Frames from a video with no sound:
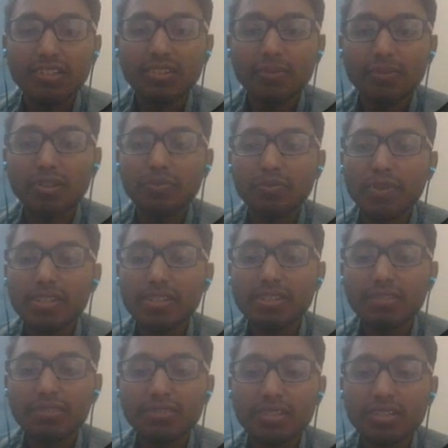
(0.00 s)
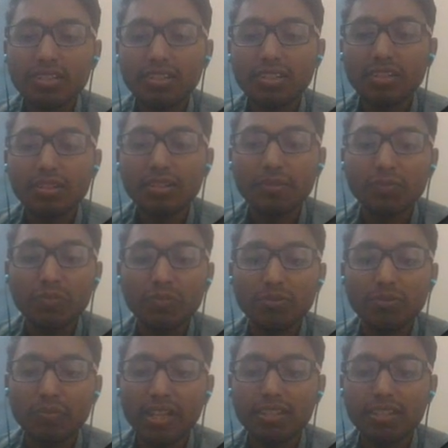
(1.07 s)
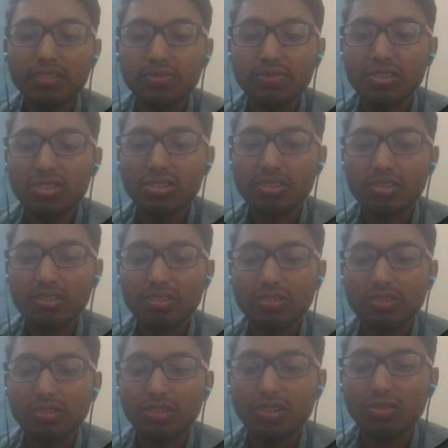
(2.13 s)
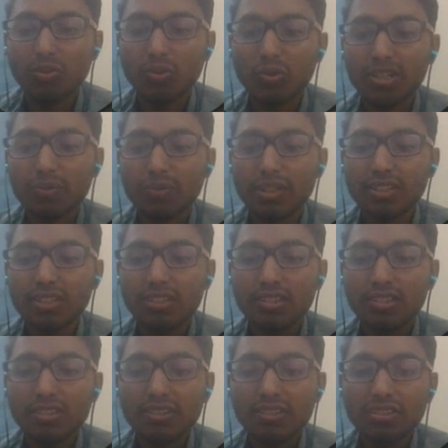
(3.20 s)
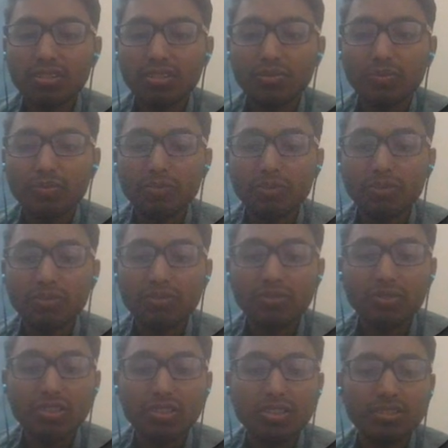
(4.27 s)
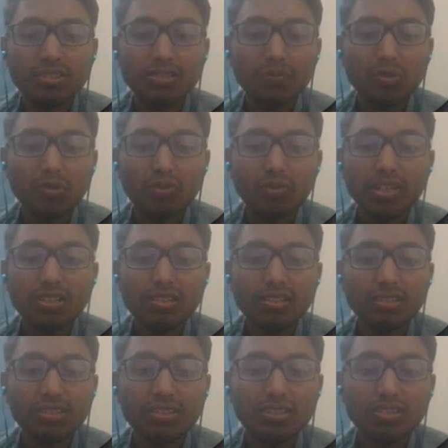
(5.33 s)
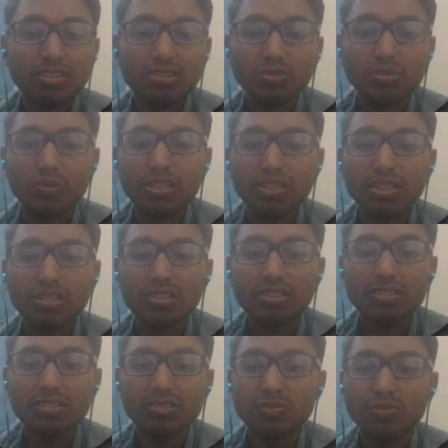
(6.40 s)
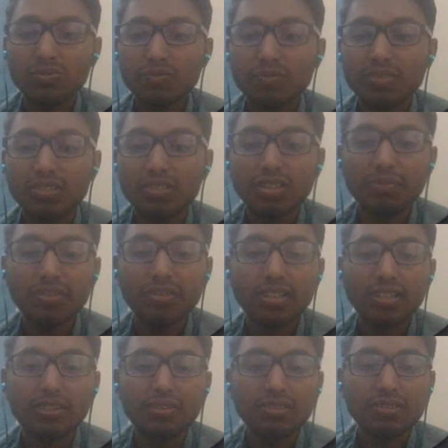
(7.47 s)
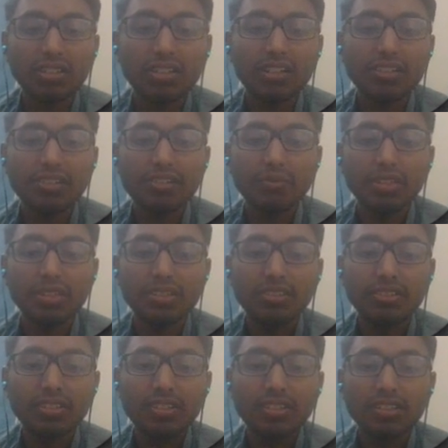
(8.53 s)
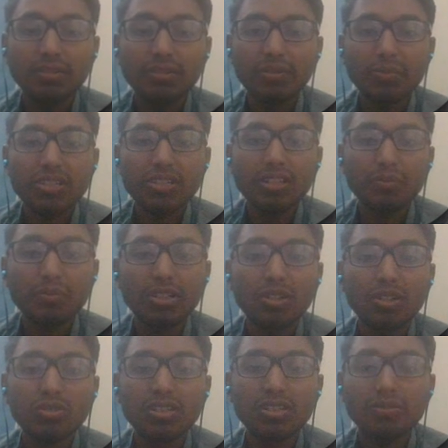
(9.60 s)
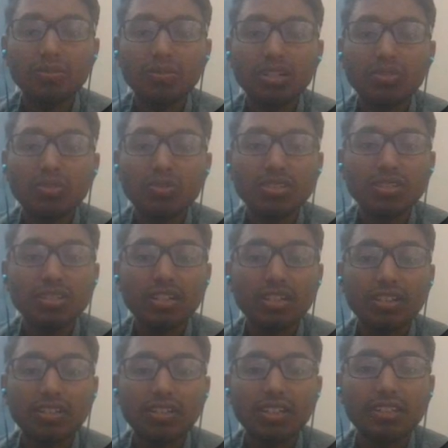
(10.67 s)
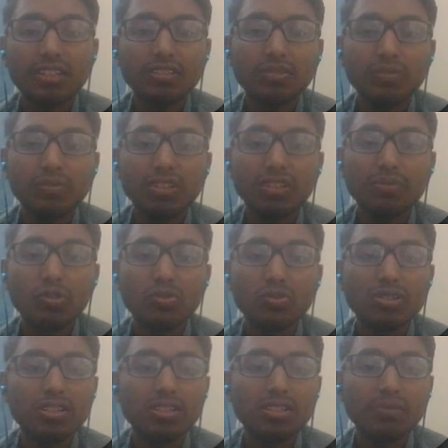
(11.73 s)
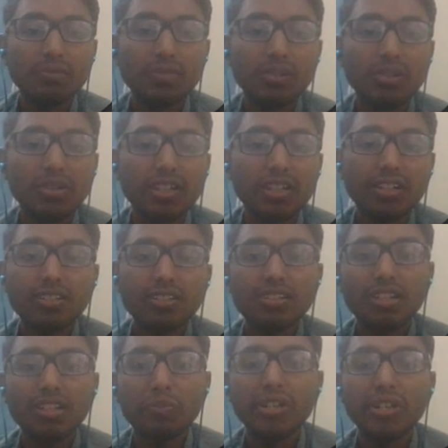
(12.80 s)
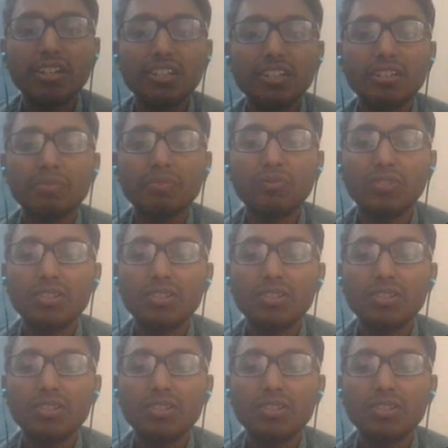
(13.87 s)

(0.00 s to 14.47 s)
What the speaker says: Vesta basically a bank, which is a corporate bank, uh, which provides the customers to serve the transaction method, without using card, like we have used in our trains like Paytm,